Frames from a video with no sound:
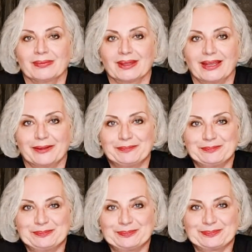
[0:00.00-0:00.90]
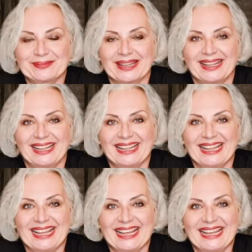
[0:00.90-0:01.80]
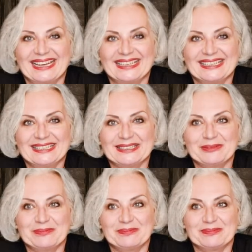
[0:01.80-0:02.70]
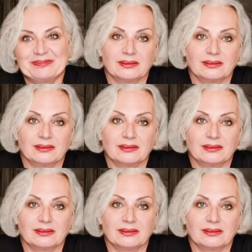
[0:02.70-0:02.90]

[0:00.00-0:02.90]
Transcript: Yeah and um,